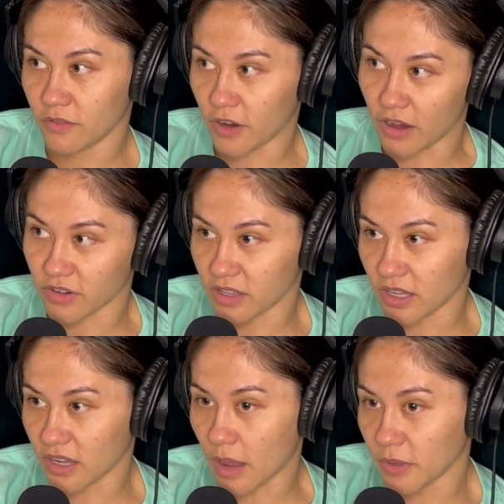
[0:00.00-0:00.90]
For
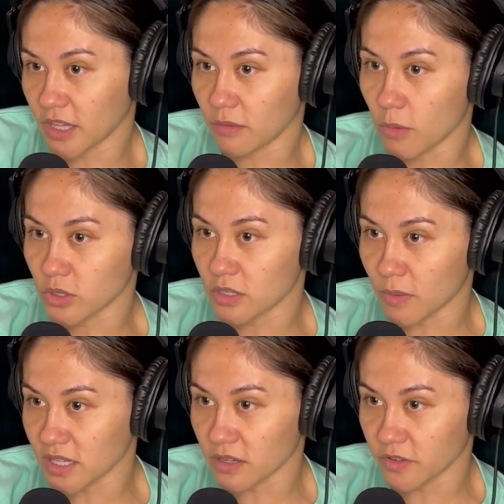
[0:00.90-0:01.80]
everything. I mean, like most of
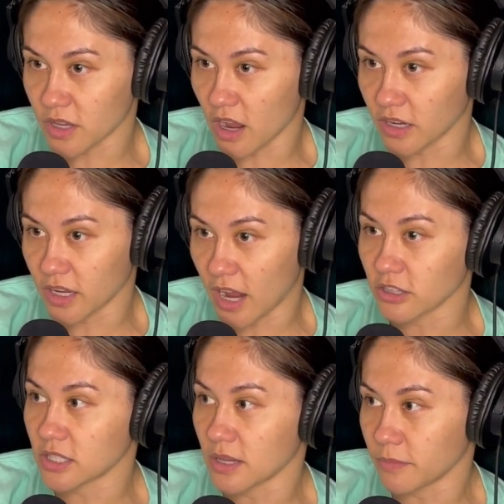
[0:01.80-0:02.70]
my stuff has gotten cut
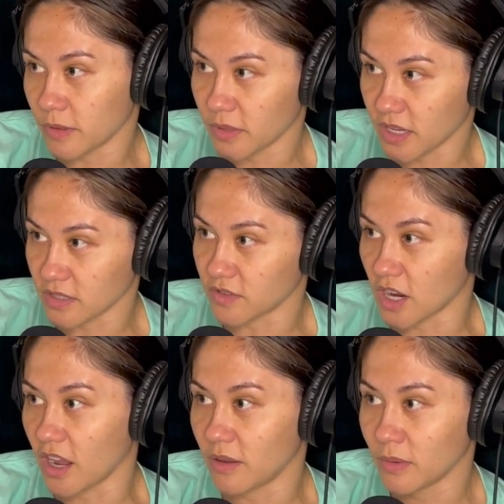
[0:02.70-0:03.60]
out simply because of
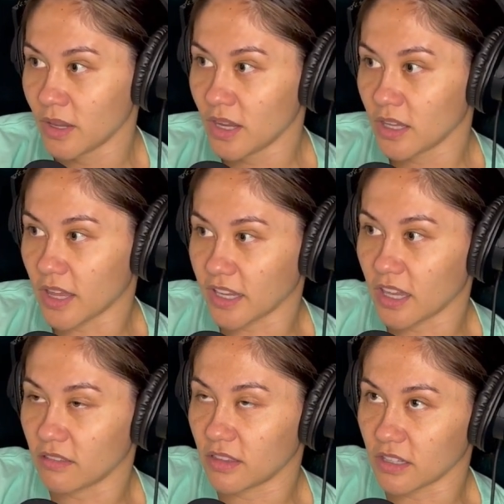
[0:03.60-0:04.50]
time.
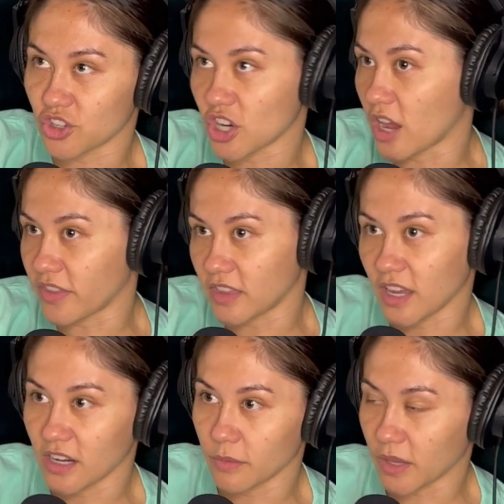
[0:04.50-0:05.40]
Like the shot that they
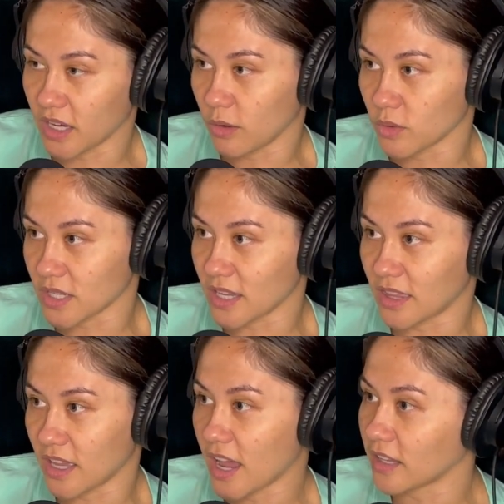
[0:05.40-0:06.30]
ended up getting was like
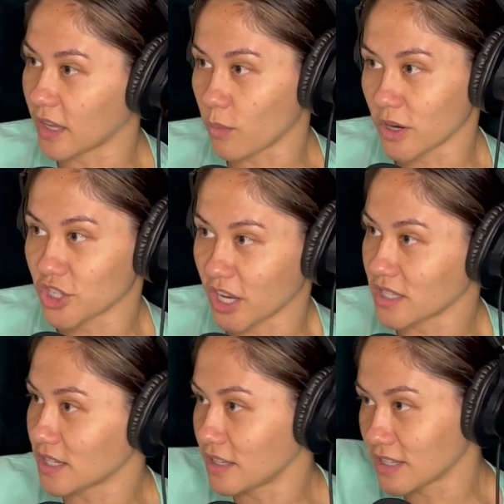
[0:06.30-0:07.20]
they had like one
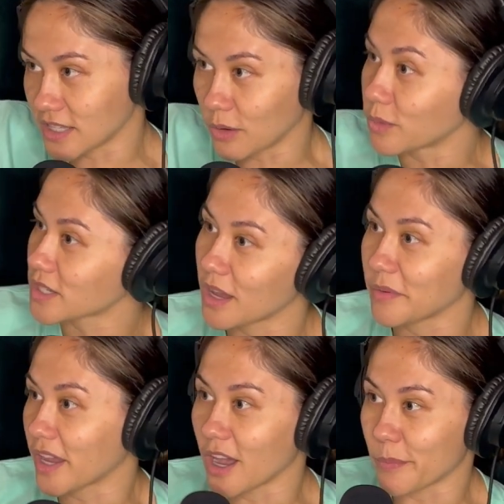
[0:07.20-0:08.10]
chance at it, the sun was
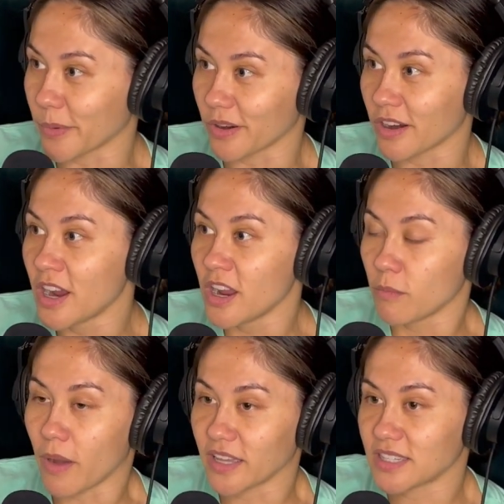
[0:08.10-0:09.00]
coming up, or
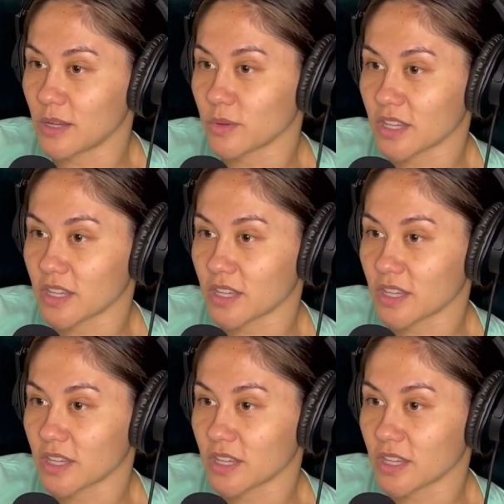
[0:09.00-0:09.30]
my scene was